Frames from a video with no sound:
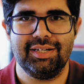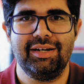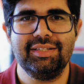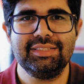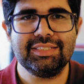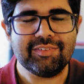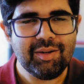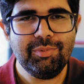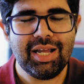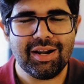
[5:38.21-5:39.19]
It is
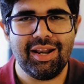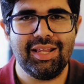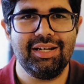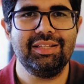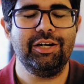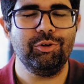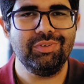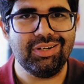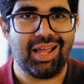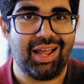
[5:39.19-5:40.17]
extremely unlikely that you
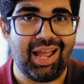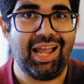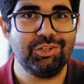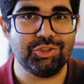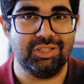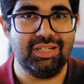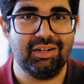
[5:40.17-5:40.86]
will actually,